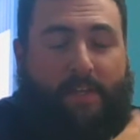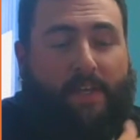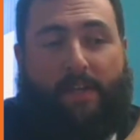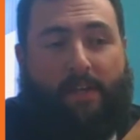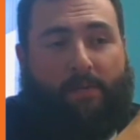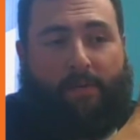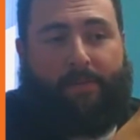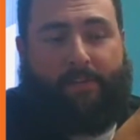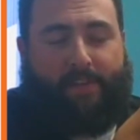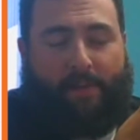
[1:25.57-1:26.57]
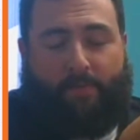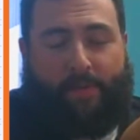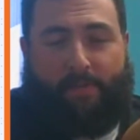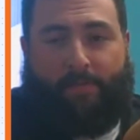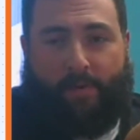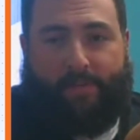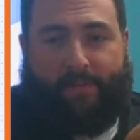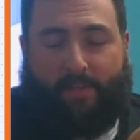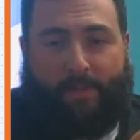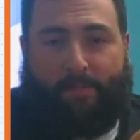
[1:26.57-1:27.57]
When I first came in, we had
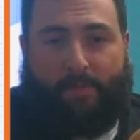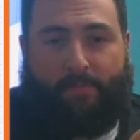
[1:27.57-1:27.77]
46 people.